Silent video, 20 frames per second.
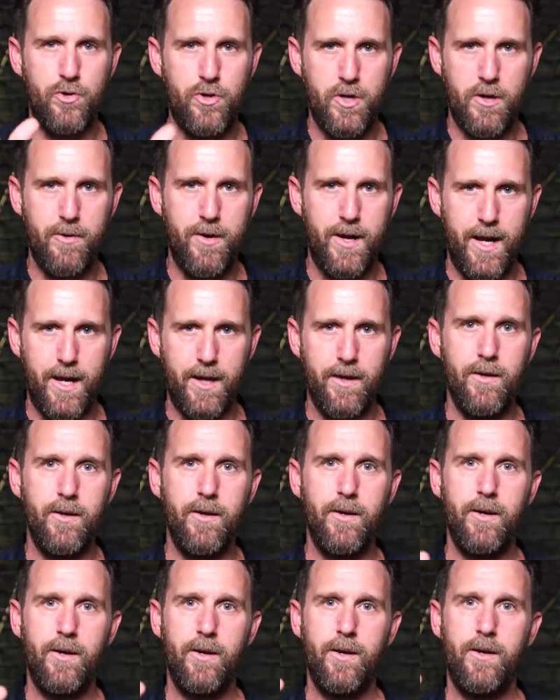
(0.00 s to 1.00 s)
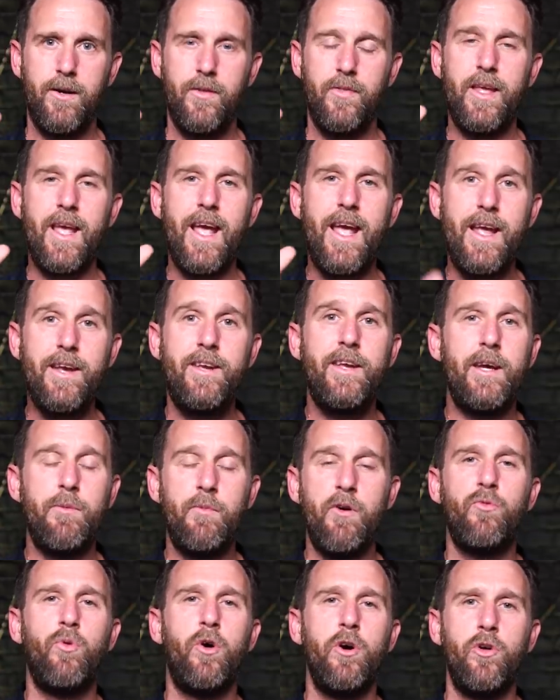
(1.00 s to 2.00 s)
doing, the idiom
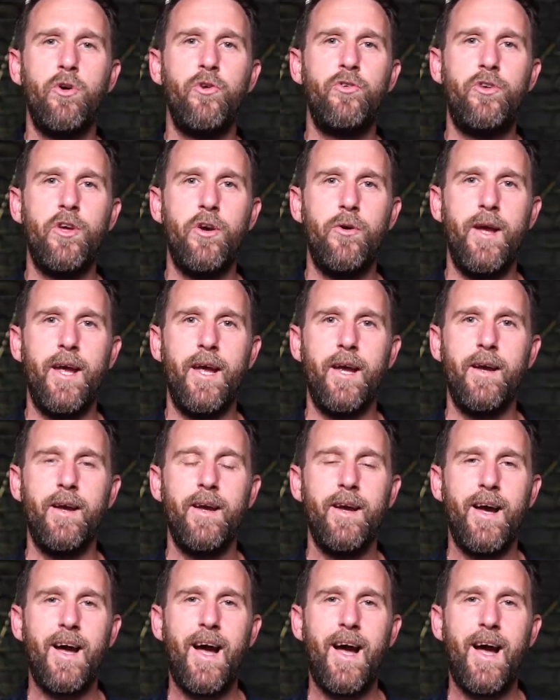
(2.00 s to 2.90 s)
of what you're doing,